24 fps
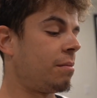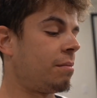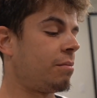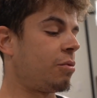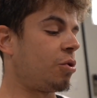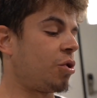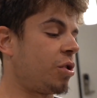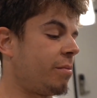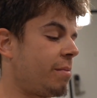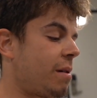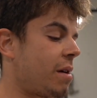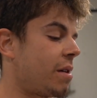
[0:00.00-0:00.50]

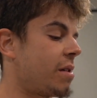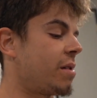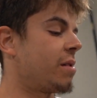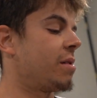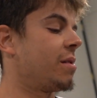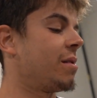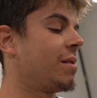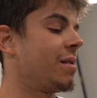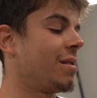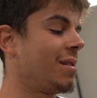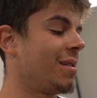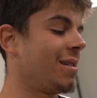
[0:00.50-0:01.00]
protein powder.
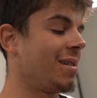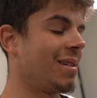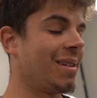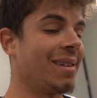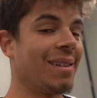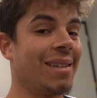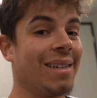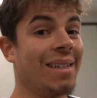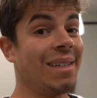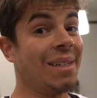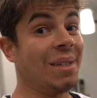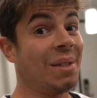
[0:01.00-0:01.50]

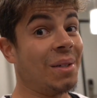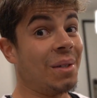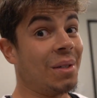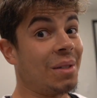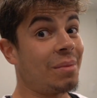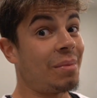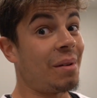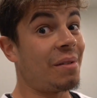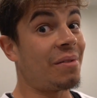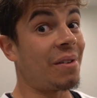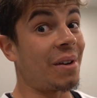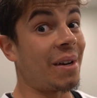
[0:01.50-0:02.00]
It'll
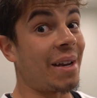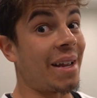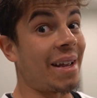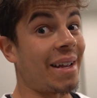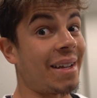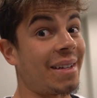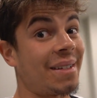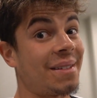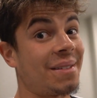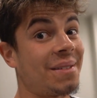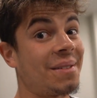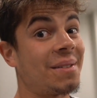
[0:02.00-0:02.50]
be a fun
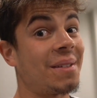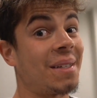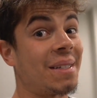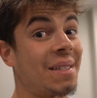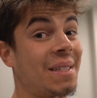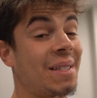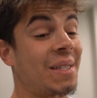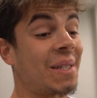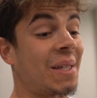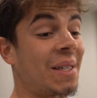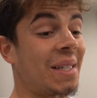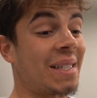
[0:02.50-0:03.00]
day. This
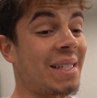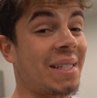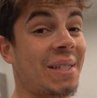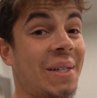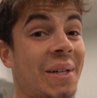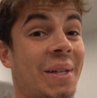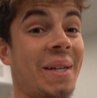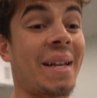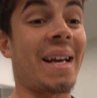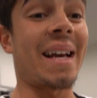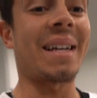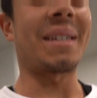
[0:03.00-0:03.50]
is a
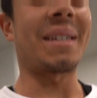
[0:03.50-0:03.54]
good day